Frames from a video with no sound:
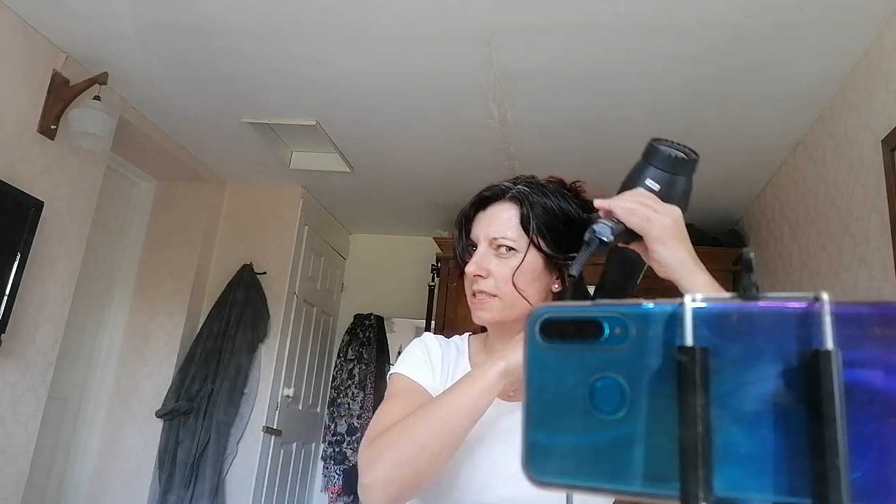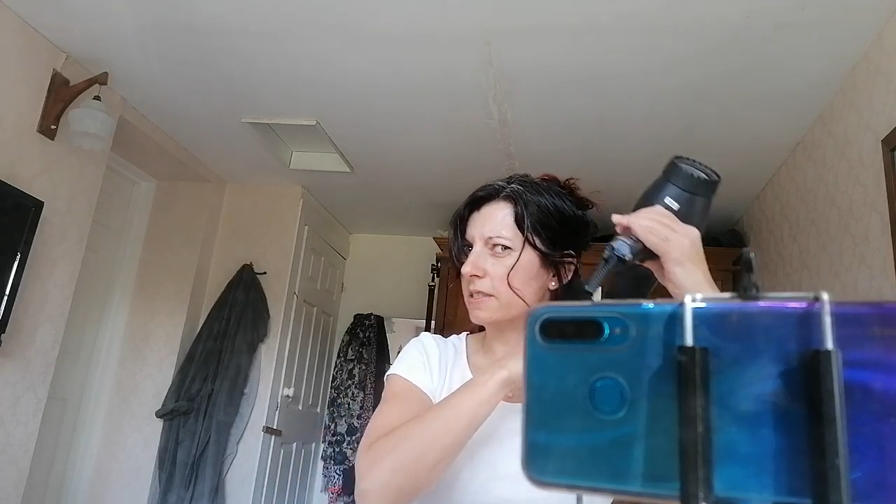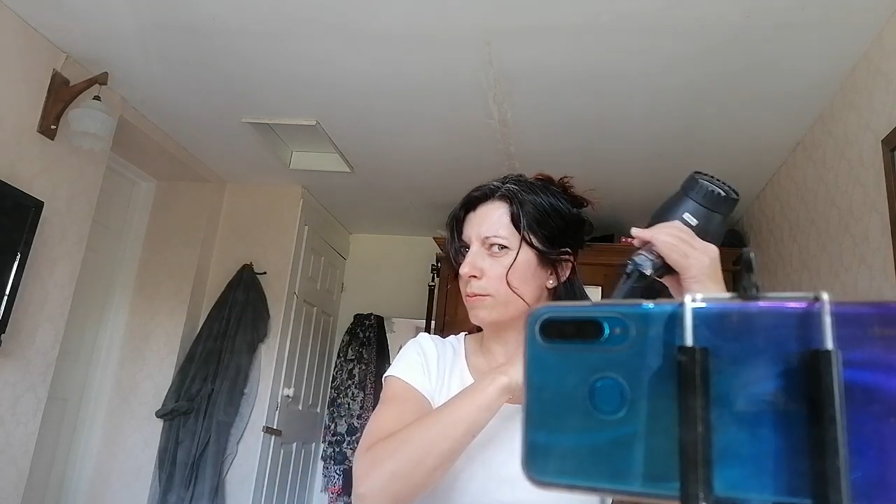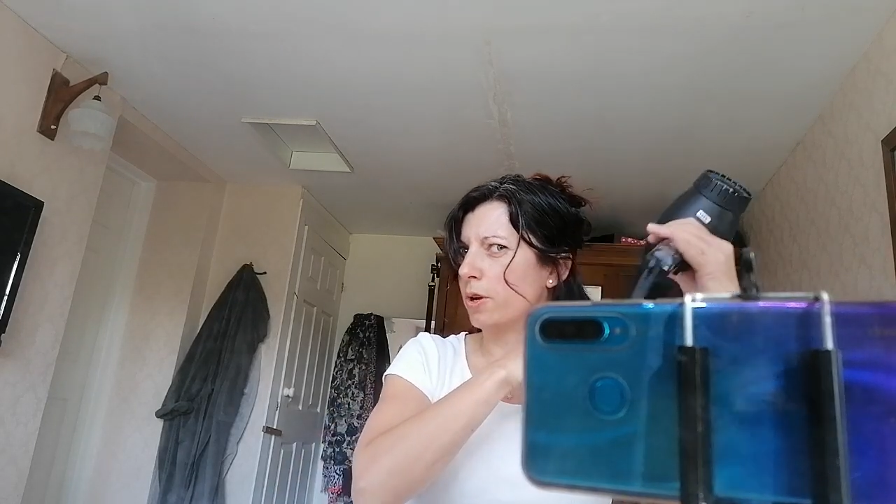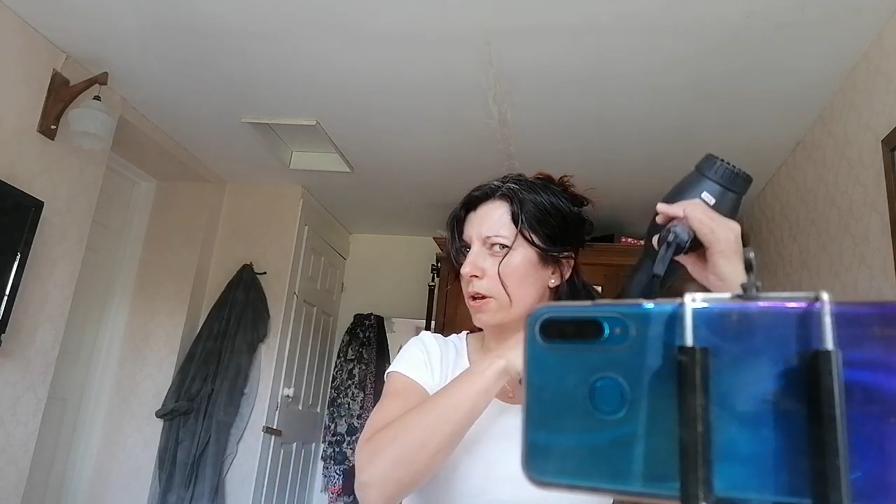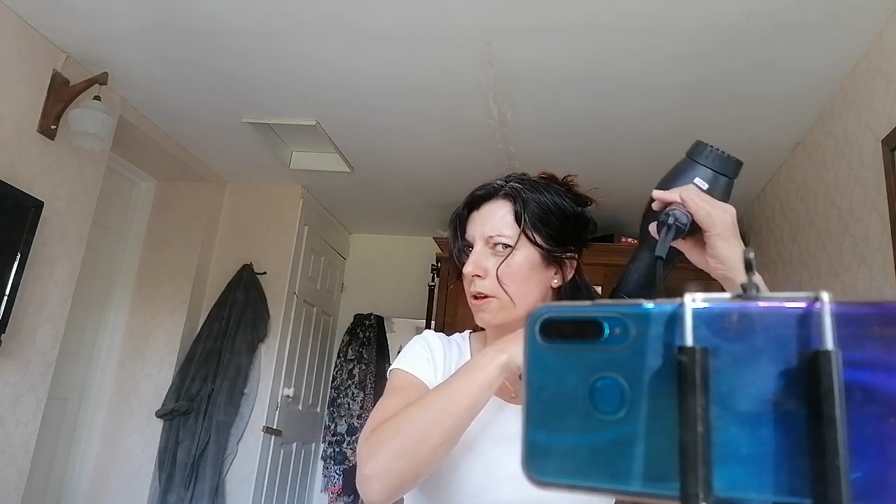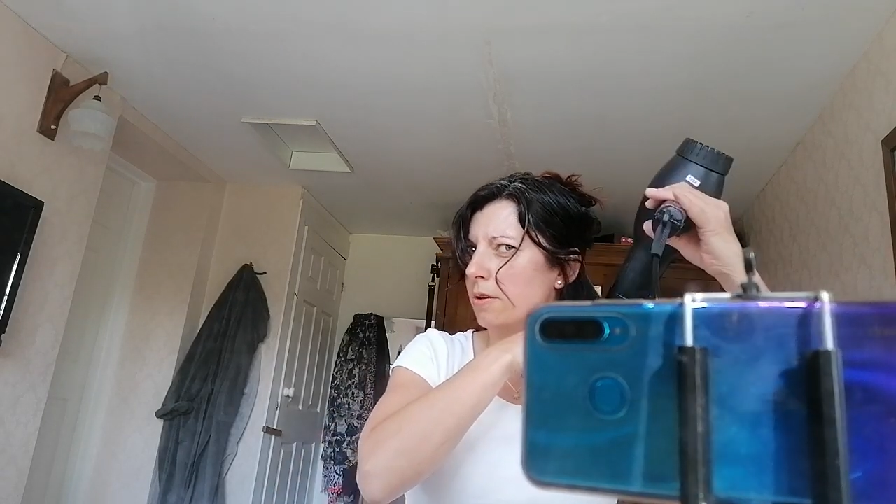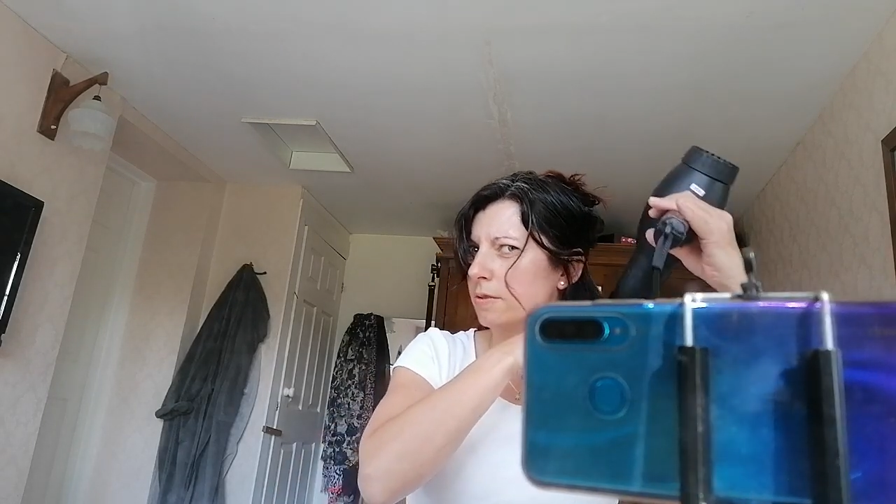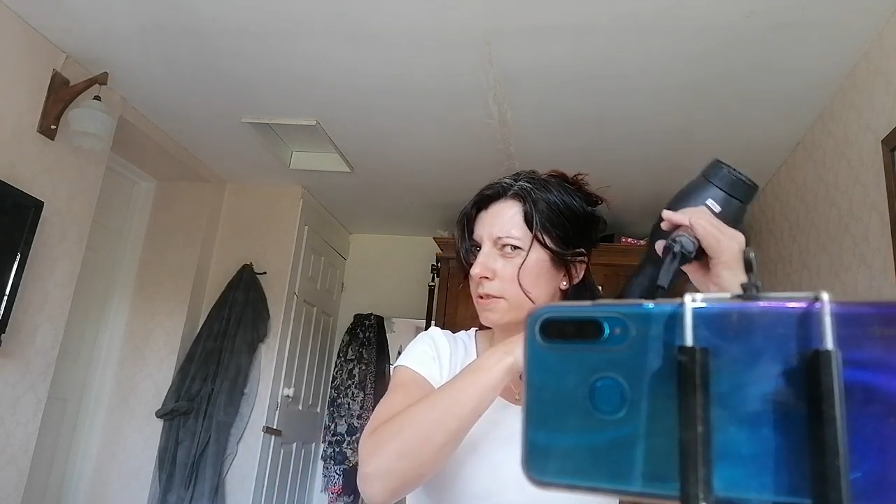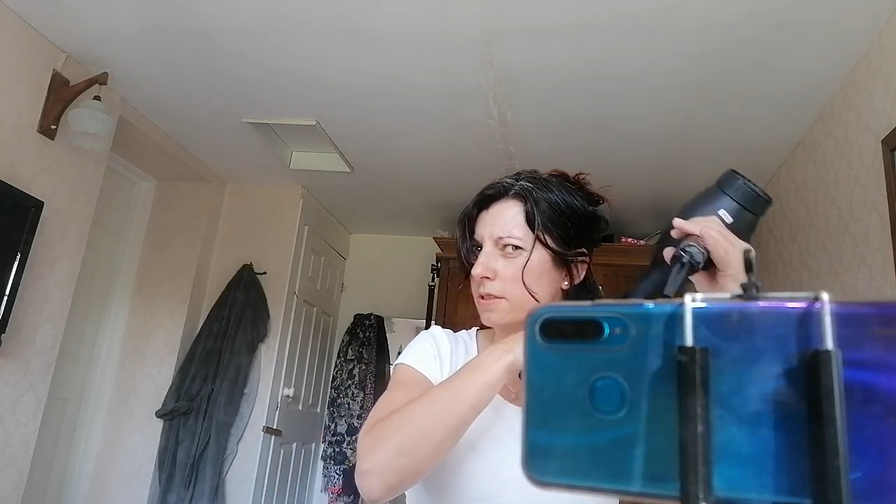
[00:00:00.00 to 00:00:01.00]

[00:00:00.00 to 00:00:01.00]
smooth